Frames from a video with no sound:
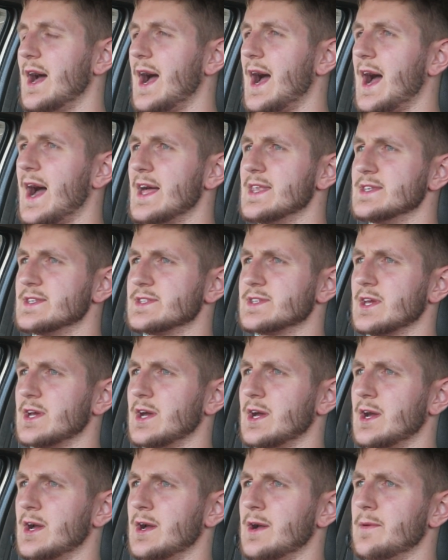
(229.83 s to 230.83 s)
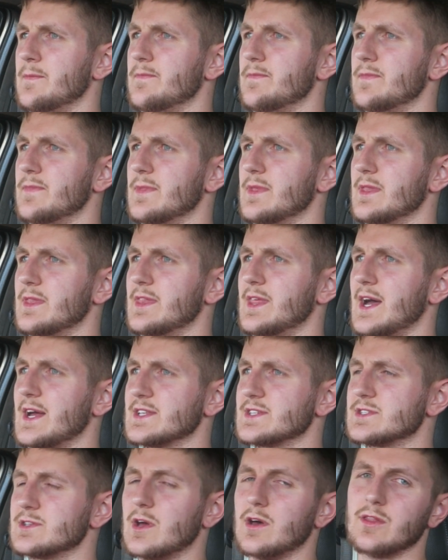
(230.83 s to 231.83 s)
And
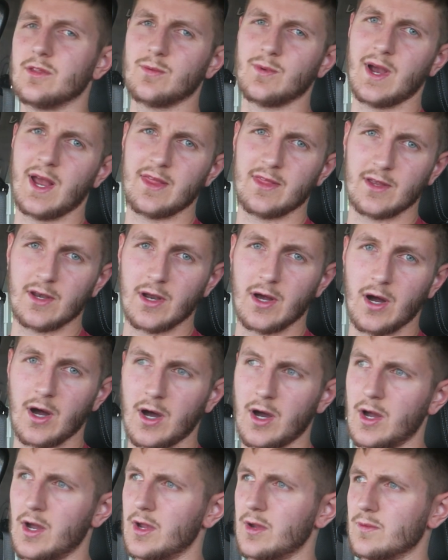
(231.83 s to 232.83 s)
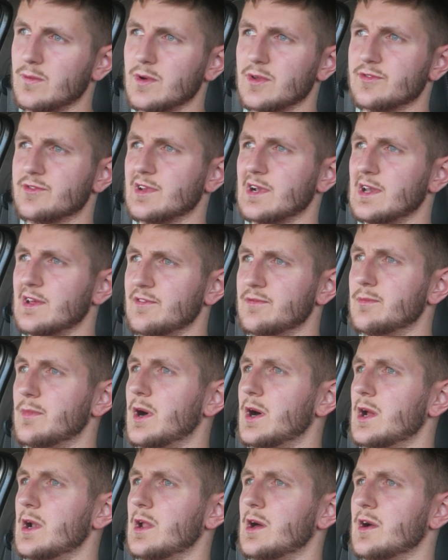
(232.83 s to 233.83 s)
that's not the way that I want to live
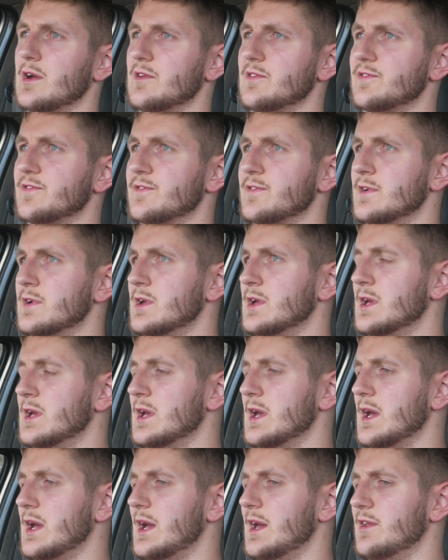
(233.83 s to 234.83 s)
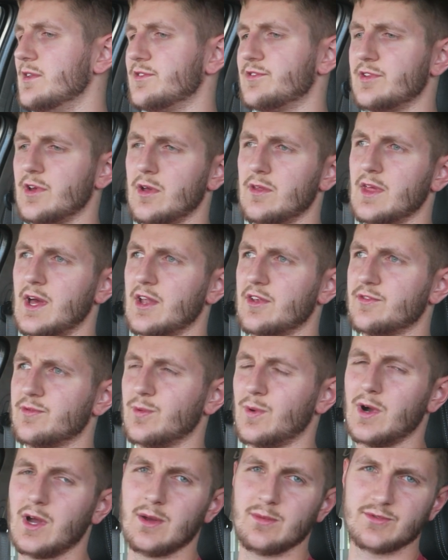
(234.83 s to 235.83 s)
my life. And so that's
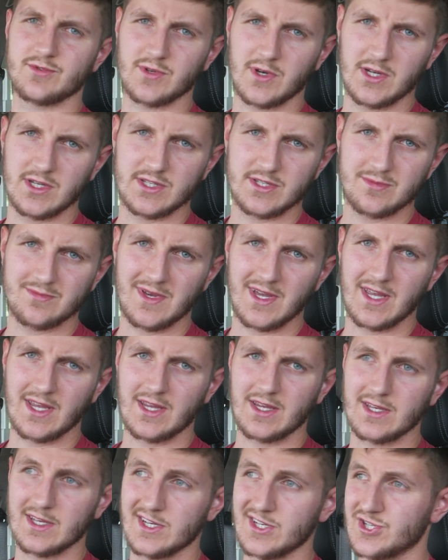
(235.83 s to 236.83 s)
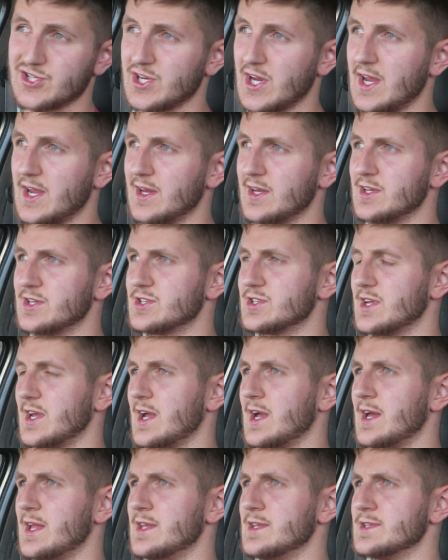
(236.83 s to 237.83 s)
why I'm trying to make a change
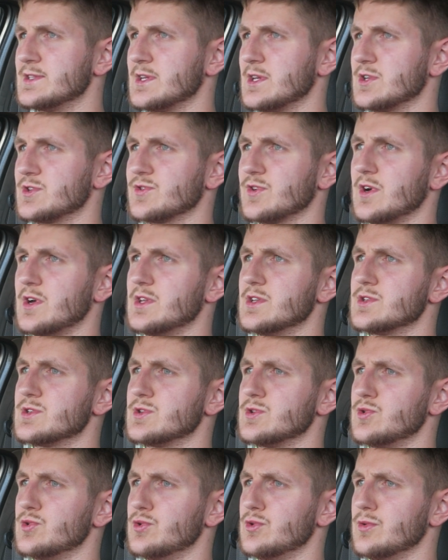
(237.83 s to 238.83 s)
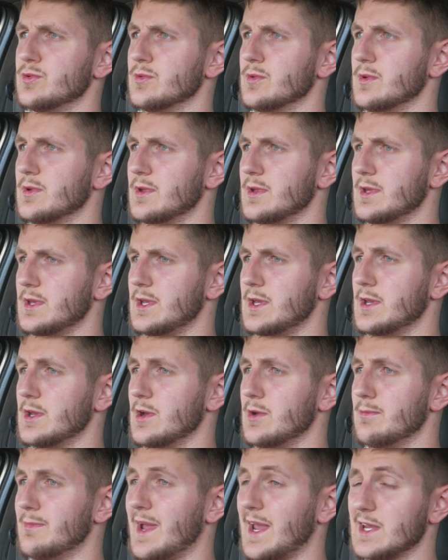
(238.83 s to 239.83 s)
and trying to, you
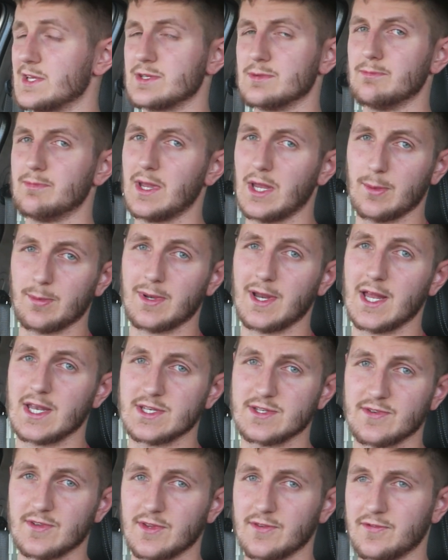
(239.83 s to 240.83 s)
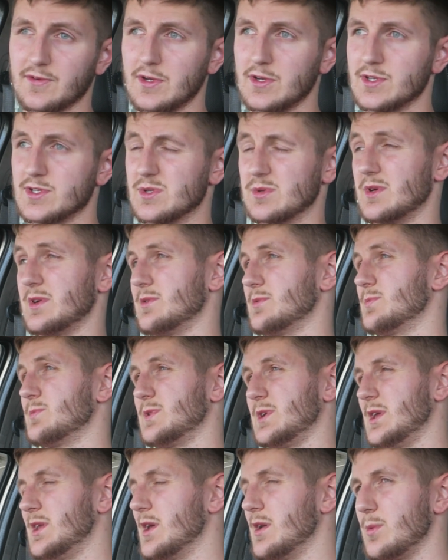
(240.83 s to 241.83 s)
know, make some big plans for the future,
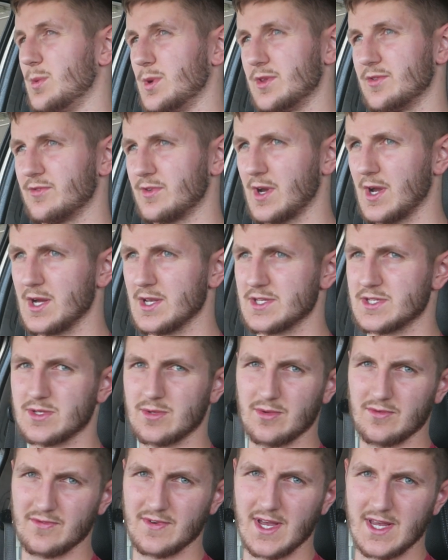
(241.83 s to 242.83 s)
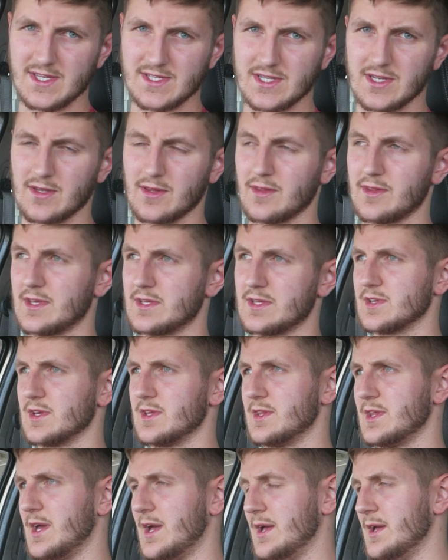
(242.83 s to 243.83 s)
you know, with regards to investing and
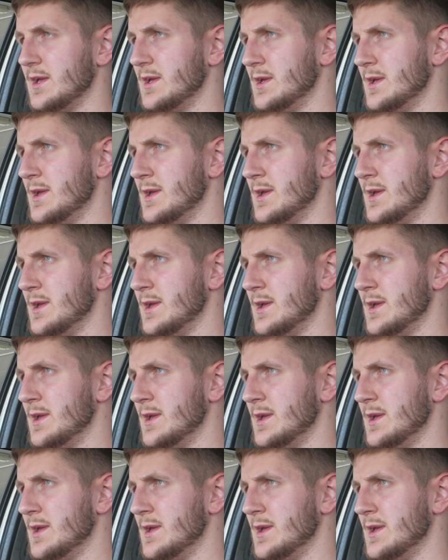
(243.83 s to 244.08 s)
like that.